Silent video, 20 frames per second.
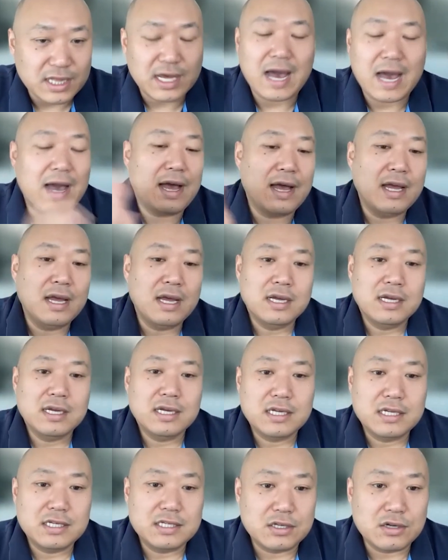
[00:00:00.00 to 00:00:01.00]
Like,
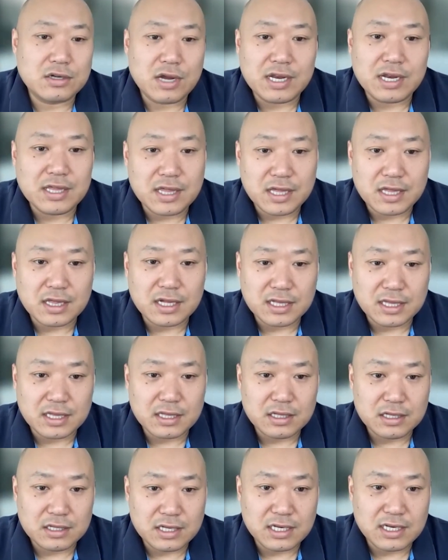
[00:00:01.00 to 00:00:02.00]
is there anything like
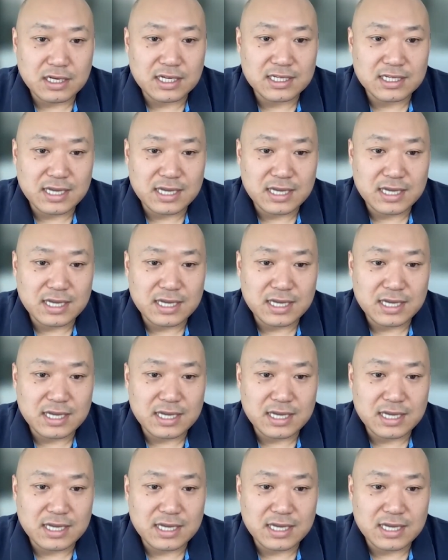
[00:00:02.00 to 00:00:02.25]
any